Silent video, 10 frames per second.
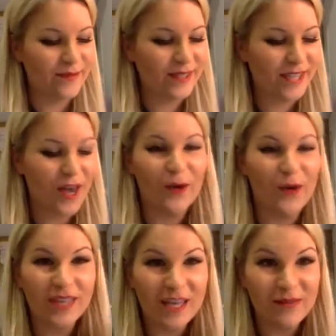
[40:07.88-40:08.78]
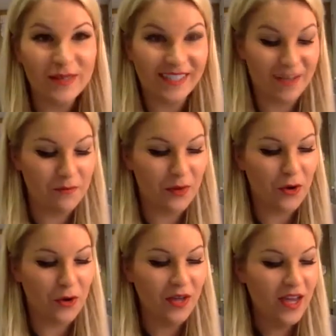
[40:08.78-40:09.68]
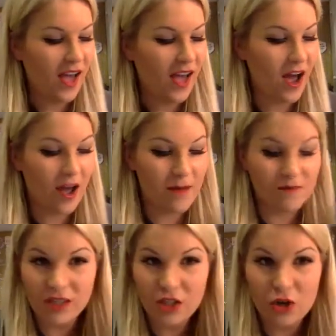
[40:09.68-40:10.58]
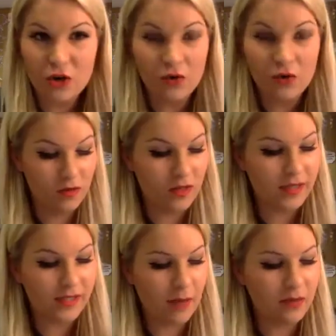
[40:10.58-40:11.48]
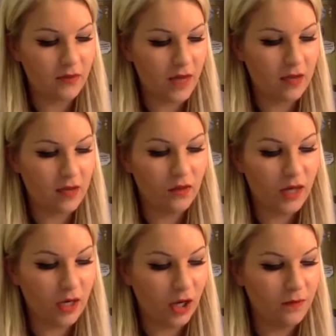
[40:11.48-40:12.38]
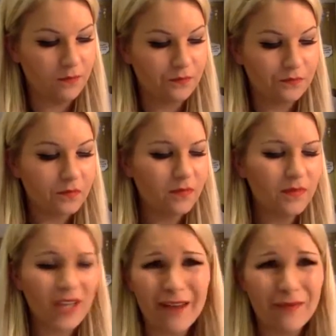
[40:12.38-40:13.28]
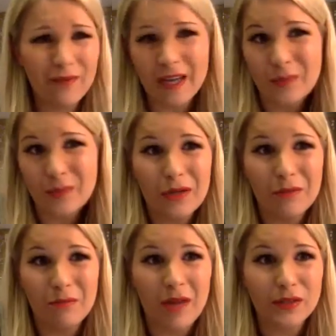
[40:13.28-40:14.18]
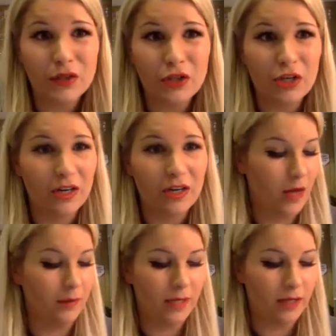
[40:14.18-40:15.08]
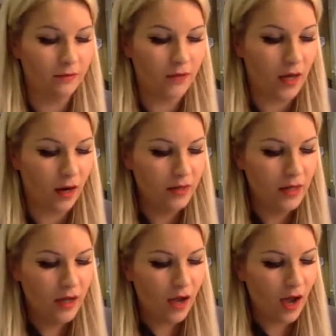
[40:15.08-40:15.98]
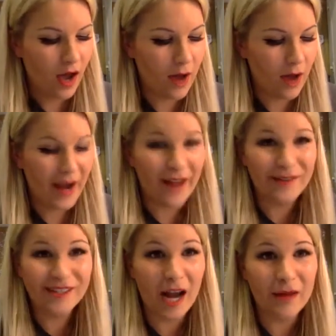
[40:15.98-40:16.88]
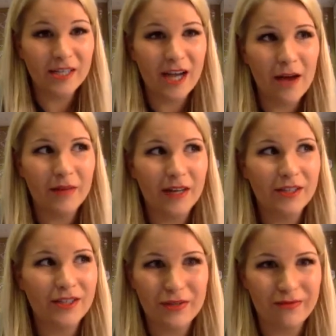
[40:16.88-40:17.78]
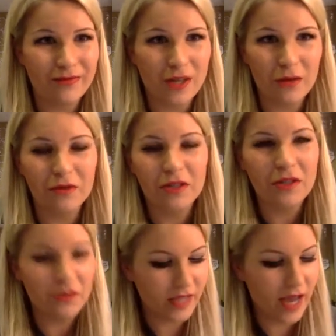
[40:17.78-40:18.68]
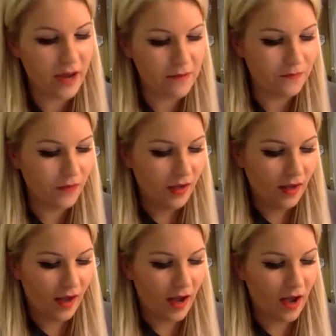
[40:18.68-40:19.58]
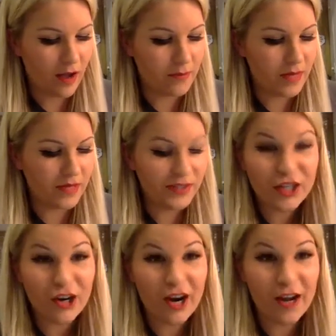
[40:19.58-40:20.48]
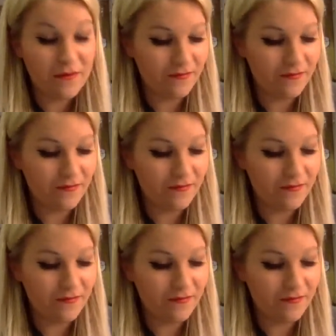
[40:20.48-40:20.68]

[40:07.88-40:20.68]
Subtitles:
So keep it simple. The two is Captivate, Cleaner. I have Facebook and Messenger. I have Snapchat, but I just don't really use that. Instagram,